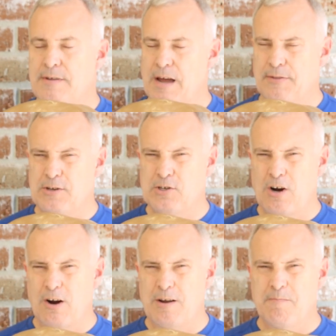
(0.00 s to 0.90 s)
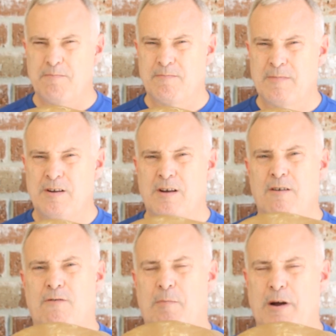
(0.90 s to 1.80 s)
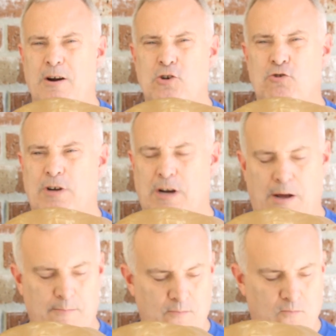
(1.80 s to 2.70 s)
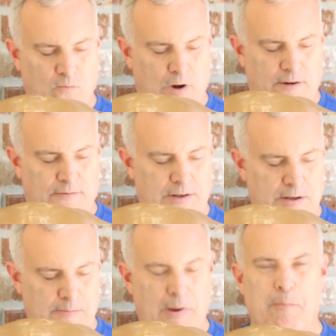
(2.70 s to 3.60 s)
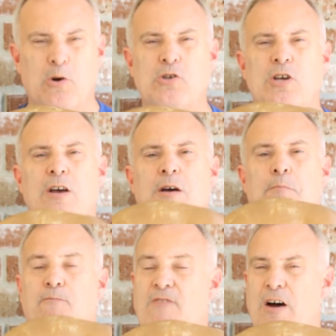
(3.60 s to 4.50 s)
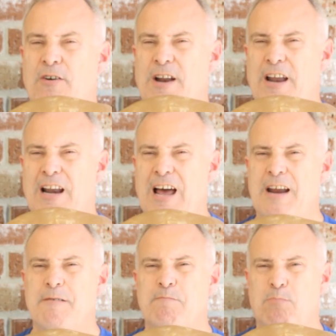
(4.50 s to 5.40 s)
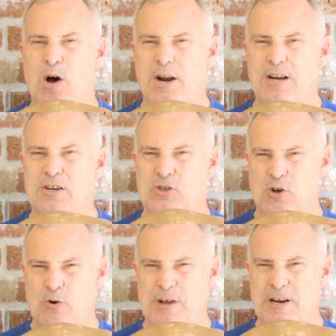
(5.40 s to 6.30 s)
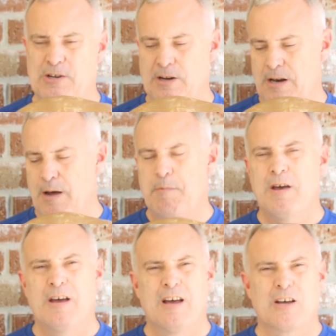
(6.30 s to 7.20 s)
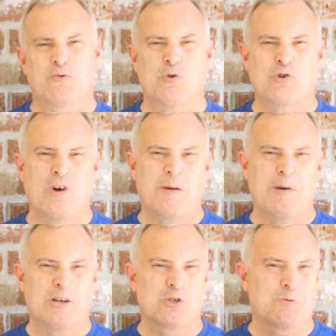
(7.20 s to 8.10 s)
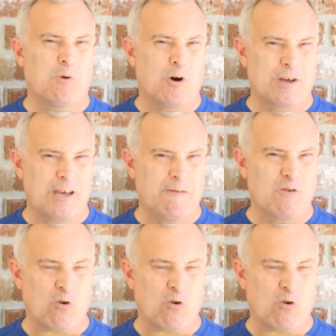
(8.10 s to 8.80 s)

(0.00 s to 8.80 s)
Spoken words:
Got this target from my archery club. One of the members found it online, bought it, and donated it to the club. Because we're trying to make a small game